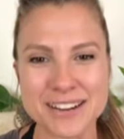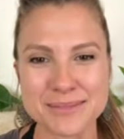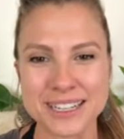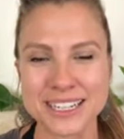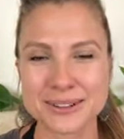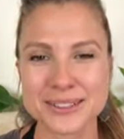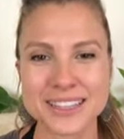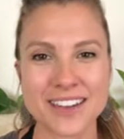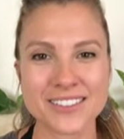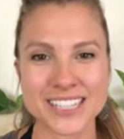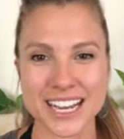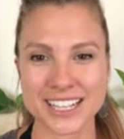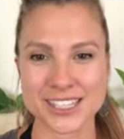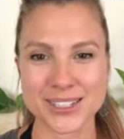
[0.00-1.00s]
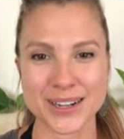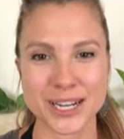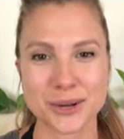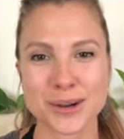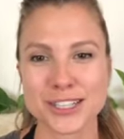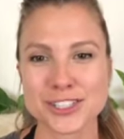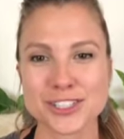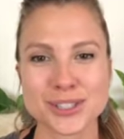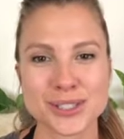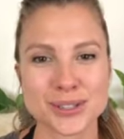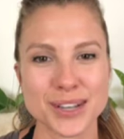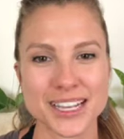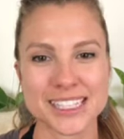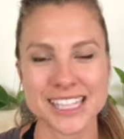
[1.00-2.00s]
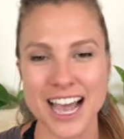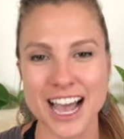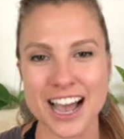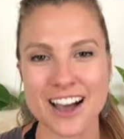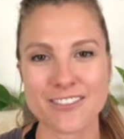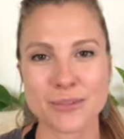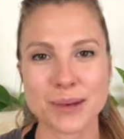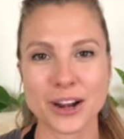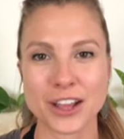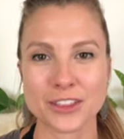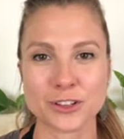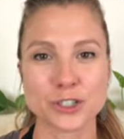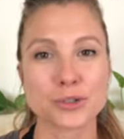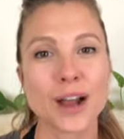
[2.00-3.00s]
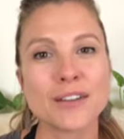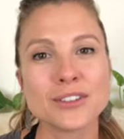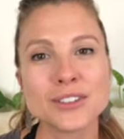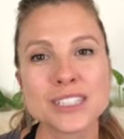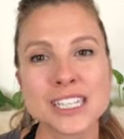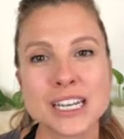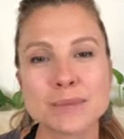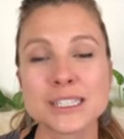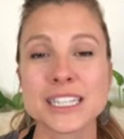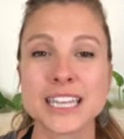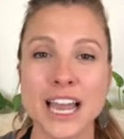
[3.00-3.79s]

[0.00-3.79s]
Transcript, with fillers: I mean, I would love to answer any questions you guys have about other travel tips.